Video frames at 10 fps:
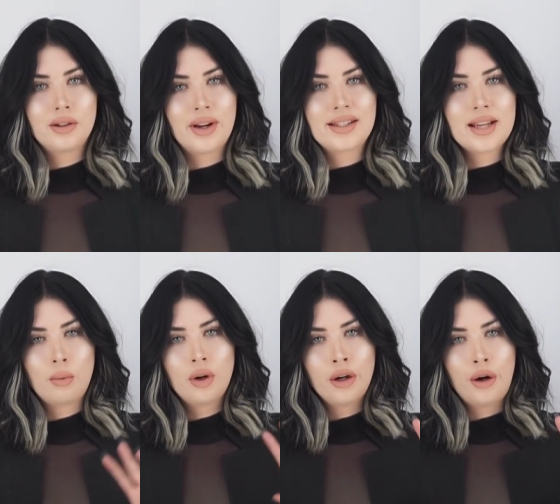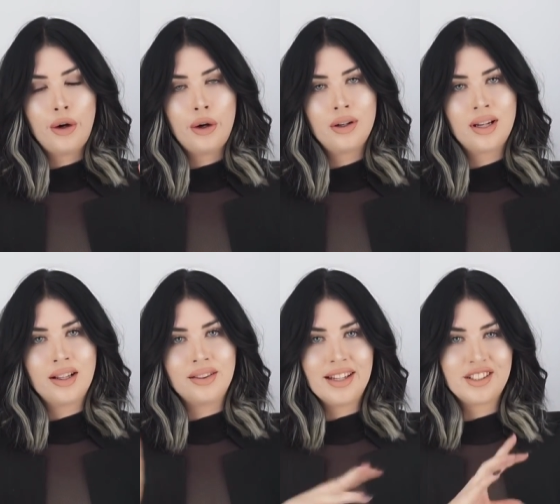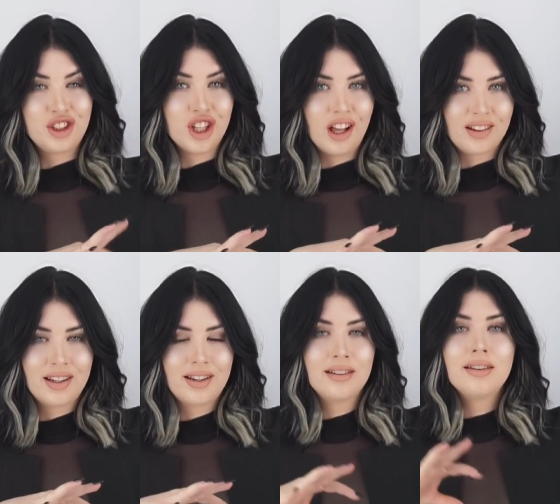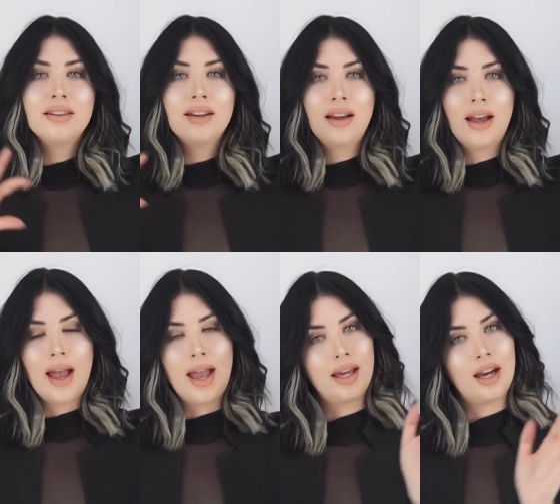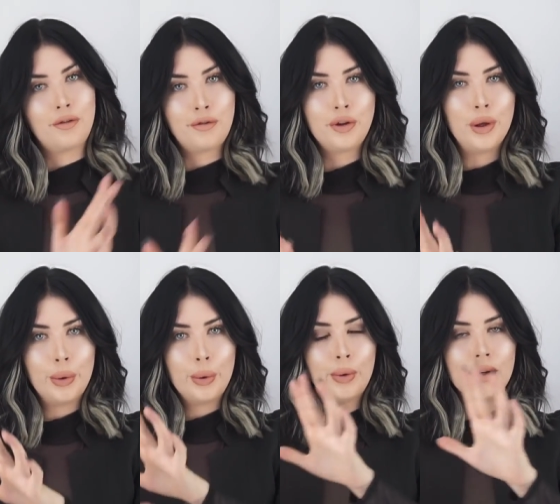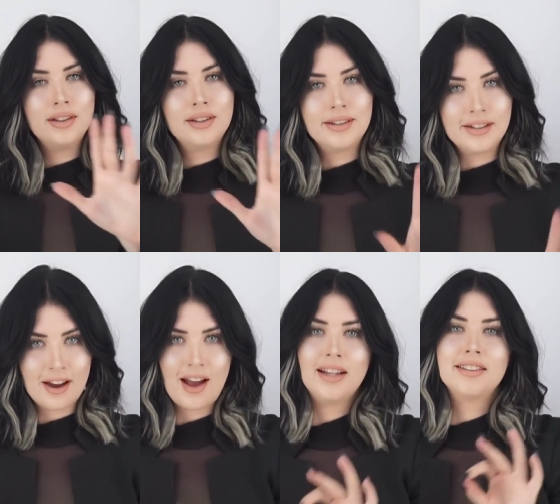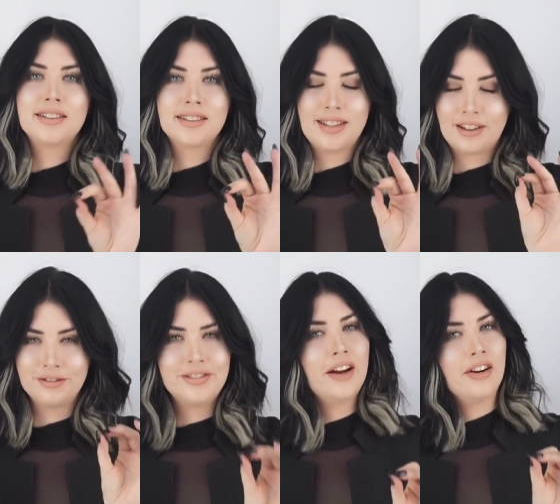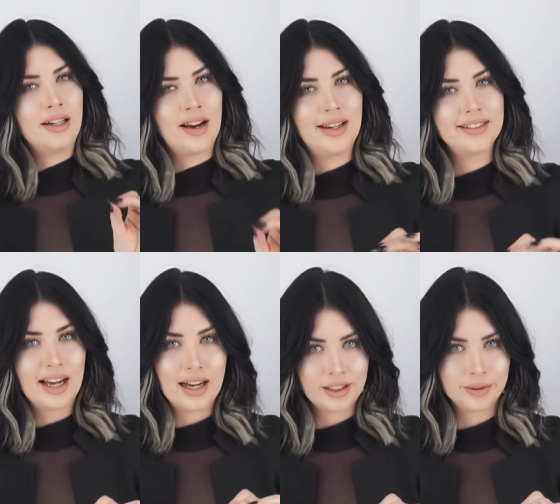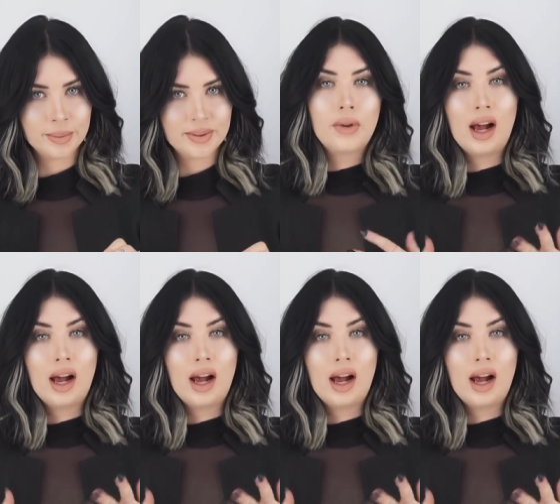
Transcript: So I guess I want to own less junk and a few nice, like very nice items.